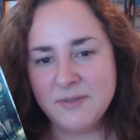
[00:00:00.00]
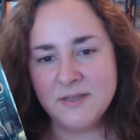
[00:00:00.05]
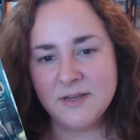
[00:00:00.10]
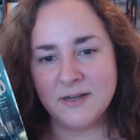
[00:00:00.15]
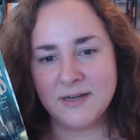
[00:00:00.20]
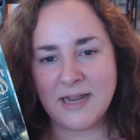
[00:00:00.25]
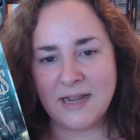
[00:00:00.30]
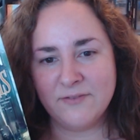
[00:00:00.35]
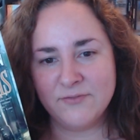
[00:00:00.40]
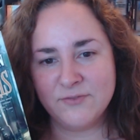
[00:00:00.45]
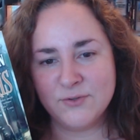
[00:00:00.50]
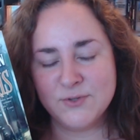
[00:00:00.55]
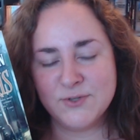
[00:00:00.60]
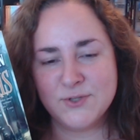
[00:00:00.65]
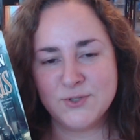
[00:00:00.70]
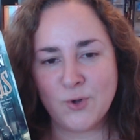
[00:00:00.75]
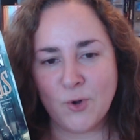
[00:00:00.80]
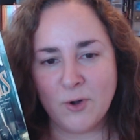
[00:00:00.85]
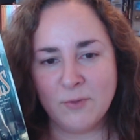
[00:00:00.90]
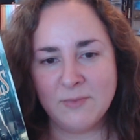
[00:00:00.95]
after
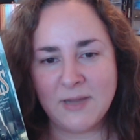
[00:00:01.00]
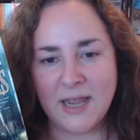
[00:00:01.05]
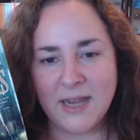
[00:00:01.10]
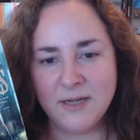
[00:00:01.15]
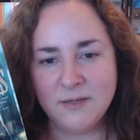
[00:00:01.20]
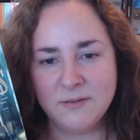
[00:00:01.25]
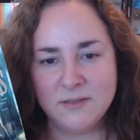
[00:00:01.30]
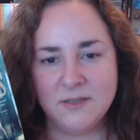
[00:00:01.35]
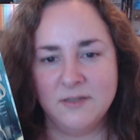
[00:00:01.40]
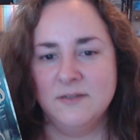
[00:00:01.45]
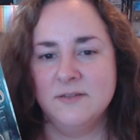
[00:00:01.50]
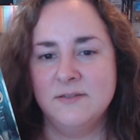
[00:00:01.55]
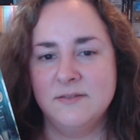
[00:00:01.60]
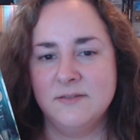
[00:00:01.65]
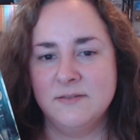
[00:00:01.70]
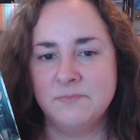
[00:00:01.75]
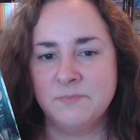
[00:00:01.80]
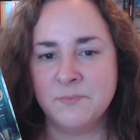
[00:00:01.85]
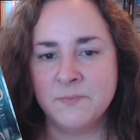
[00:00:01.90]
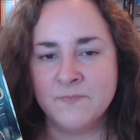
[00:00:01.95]
Stormlight, because
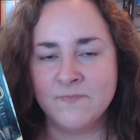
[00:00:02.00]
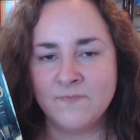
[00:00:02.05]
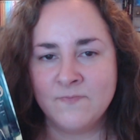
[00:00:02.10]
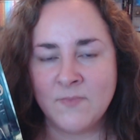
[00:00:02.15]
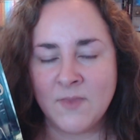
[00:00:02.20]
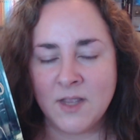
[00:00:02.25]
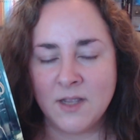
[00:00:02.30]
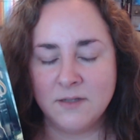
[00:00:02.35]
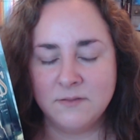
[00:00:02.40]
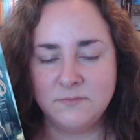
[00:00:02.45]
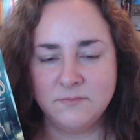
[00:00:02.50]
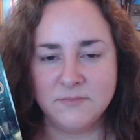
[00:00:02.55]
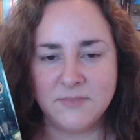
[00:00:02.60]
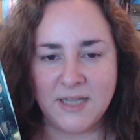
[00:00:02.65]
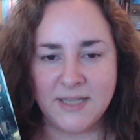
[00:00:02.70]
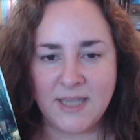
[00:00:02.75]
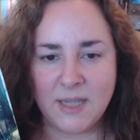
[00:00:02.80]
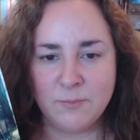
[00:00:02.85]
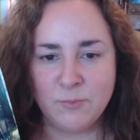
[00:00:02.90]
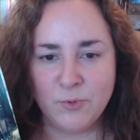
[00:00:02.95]

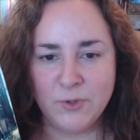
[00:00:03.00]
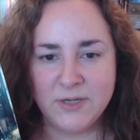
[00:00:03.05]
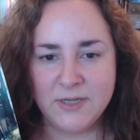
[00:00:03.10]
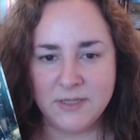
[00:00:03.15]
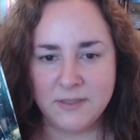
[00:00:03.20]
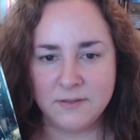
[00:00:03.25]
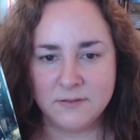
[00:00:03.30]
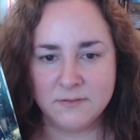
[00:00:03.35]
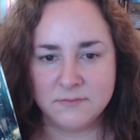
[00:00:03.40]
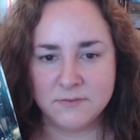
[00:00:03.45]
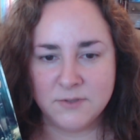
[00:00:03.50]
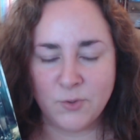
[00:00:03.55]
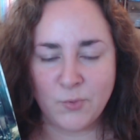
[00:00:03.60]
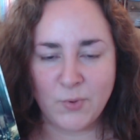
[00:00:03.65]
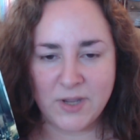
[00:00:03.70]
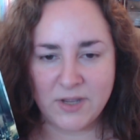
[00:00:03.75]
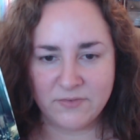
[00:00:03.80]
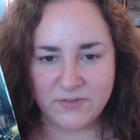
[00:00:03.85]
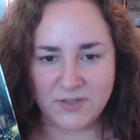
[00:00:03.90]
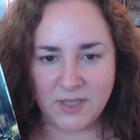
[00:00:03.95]
like I'm reading The
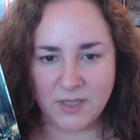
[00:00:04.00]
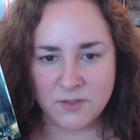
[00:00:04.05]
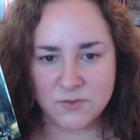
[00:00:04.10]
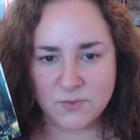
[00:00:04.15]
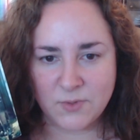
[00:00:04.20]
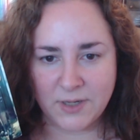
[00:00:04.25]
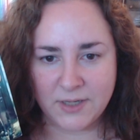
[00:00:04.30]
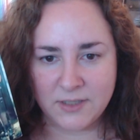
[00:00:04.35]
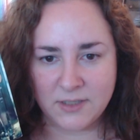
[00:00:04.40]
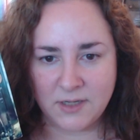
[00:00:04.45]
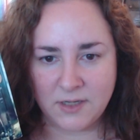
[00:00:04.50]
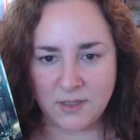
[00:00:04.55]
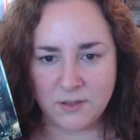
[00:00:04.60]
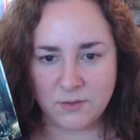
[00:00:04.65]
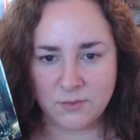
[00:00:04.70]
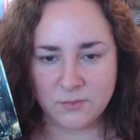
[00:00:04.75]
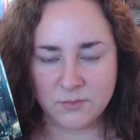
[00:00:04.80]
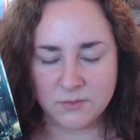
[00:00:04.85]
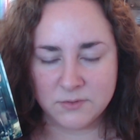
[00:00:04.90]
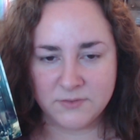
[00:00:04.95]
Way of Kings right
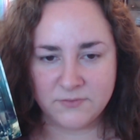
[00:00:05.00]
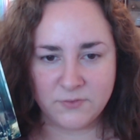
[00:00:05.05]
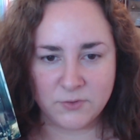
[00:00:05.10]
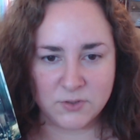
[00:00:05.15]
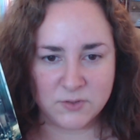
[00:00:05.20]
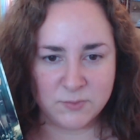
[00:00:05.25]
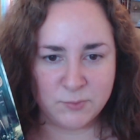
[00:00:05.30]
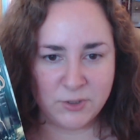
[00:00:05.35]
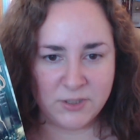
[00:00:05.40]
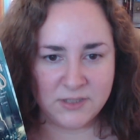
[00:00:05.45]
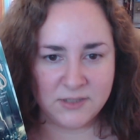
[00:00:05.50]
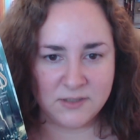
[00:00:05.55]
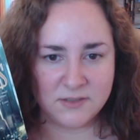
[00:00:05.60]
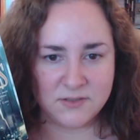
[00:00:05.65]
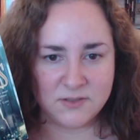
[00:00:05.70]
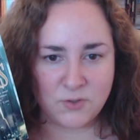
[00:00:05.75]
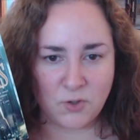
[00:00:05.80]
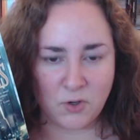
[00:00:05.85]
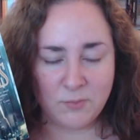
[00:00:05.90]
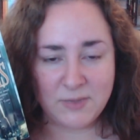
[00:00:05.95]
now, the first book in the
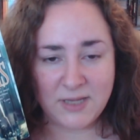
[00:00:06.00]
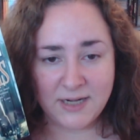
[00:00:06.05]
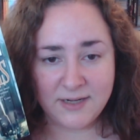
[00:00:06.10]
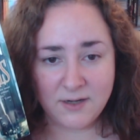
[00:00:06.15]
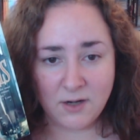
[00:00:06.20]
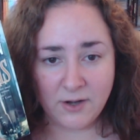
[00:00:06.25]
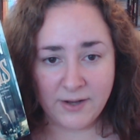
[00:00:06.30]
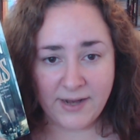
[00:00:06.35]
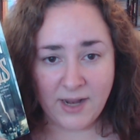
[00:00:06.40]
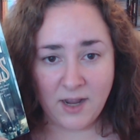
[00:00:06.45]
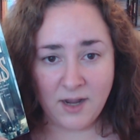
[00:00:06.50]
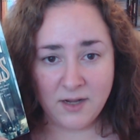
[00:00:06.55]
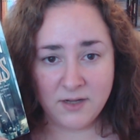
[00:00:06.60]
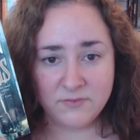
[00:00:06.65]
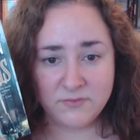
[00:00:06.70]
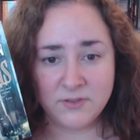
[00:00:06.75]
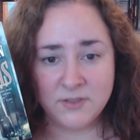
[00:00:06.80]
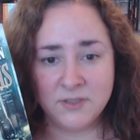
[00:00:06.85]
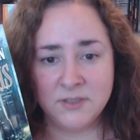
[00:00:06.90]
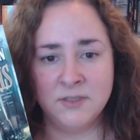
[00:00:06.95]
Stormlight archive.
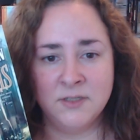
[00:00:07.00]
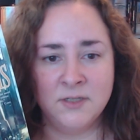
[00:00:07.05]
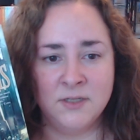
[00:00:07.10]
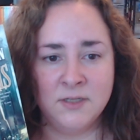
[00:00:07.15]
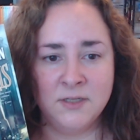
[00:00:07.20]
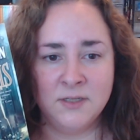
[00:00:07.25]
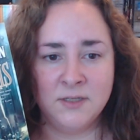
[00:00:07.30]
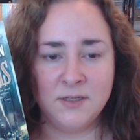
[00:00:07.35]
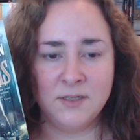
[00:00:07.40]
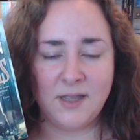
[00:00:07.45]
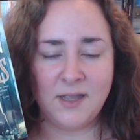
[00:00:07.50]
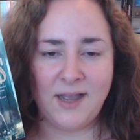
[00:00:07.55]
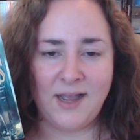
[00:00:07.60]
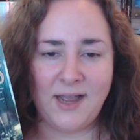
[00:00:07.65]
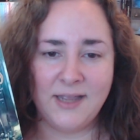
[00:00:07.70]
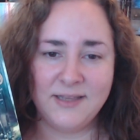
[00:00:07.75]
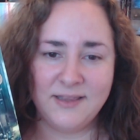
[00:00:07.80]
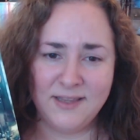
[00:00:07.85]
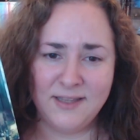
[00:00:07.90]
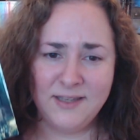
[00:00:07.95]

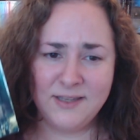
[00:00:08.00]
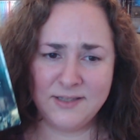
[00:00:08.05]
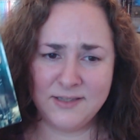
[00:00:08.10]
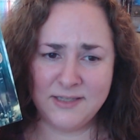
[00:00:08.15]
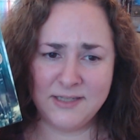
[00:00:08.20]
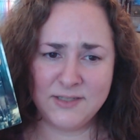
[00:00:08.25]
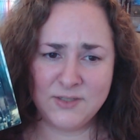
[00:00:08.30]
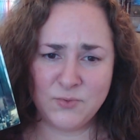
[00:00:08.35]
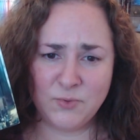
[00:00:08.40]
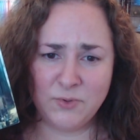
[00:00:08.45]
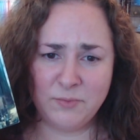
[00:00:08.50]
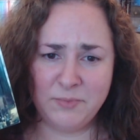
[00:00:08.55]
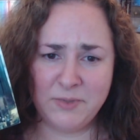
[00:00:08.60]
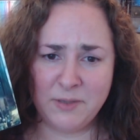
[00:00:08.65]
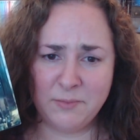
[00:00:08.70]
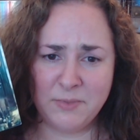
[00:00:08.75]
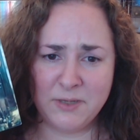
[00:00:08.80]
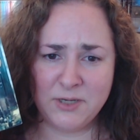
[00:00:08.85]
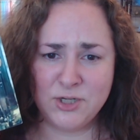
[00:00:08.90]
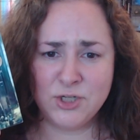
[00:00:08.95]
I think this would be a
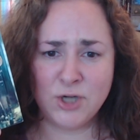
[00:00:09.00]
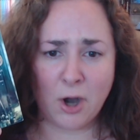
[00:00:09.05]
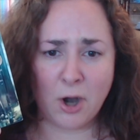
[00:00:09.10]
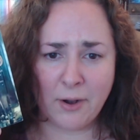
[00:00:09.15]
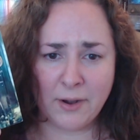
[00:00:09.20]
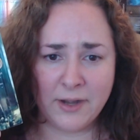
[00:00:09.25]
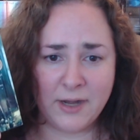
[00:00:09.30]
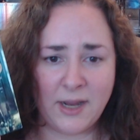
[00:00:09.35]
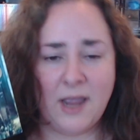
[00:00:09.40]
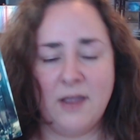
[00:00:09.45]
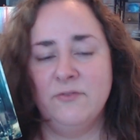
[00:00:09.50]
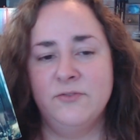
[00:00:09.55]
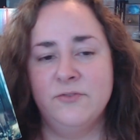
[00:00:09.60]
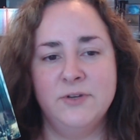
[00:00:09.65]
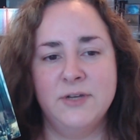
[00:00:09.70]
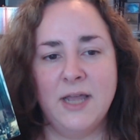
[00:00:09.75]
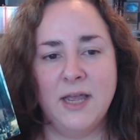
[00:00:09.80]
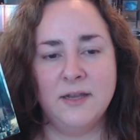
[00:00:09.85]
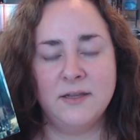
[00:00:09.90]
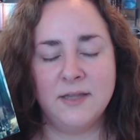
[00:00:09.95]
bit jarring after
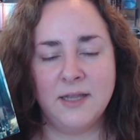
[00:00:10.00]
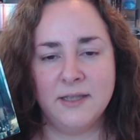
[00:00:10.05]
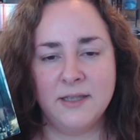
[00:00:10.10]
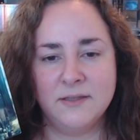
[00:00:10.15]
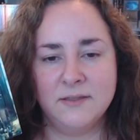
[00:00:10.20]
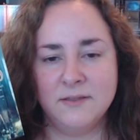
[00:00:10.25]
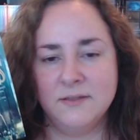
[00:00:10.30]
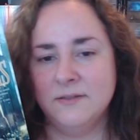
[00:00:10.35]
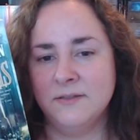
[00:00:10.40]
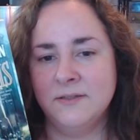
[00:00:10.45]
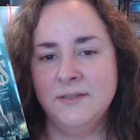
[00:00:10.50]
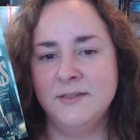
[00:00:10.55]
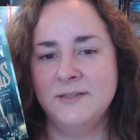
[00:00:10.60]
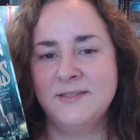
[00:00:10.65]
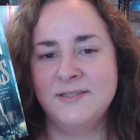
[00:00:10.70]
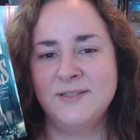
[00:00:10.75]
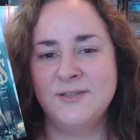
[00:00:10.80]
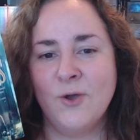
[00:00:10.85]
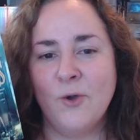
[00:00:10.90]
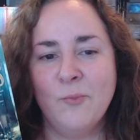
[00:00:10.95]
that. Like it's
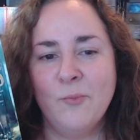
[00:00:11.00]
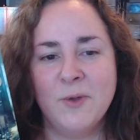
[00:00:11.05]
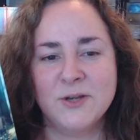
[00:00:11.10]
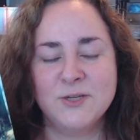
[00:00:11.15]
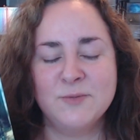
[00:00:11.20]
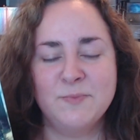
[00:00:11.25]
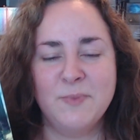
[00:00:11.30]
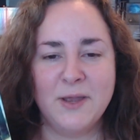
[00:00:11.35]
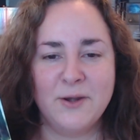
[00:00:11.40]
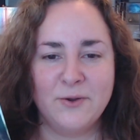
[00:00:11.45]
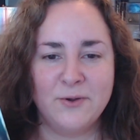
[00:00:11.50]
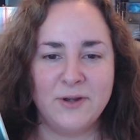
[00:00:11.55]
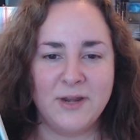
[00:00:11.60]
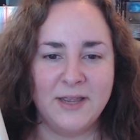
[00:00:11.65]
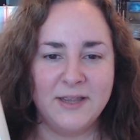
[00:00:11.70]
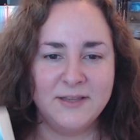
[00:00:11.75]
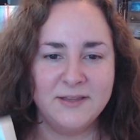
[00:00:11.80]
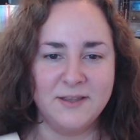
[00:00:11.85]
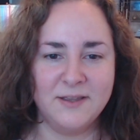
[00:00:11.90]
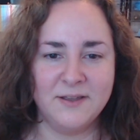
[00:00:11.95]
so much better. Like